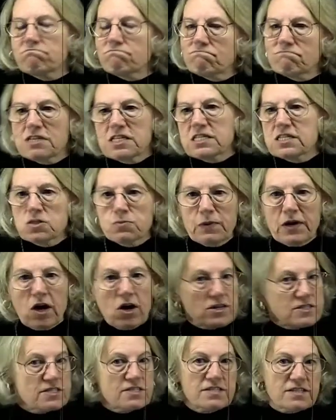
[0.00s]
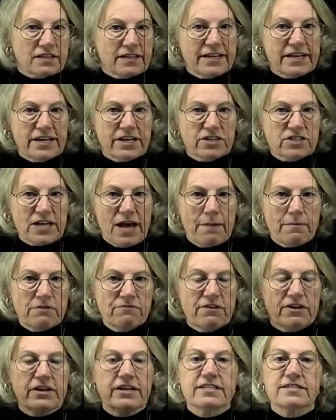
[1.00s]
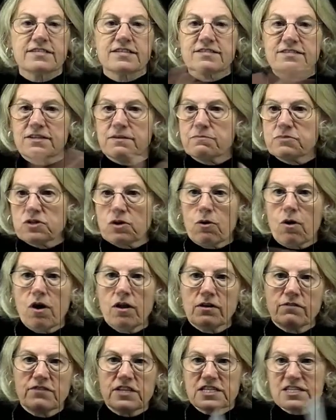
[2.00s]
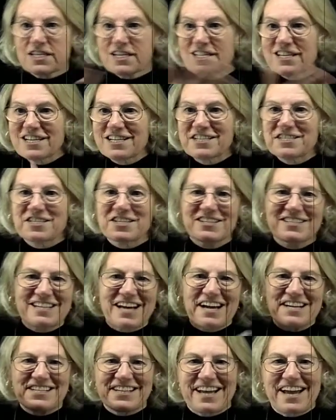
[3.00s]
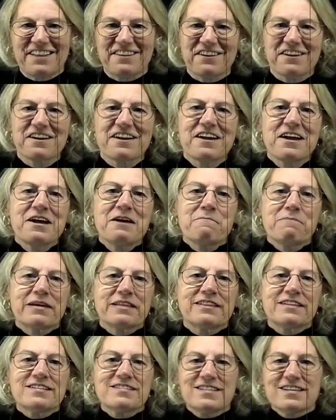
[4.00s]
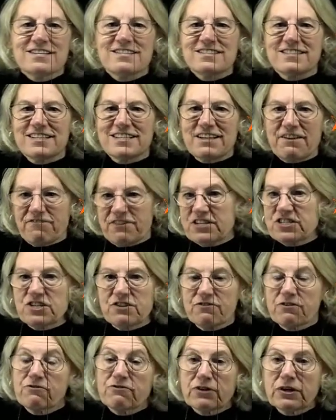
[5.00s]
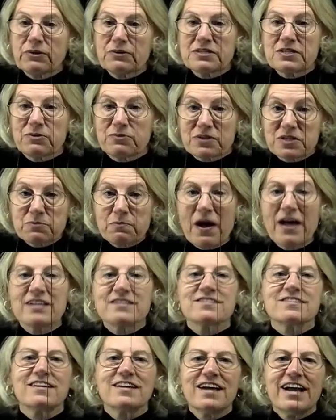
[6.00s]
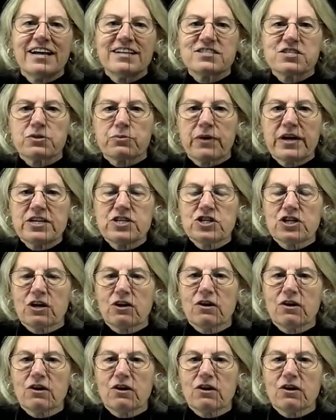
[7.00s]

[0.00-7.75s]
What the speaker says: this is because it's a linear time invariant system, so all of this is tied together. But this is the definition of a frequency response. It's the ratio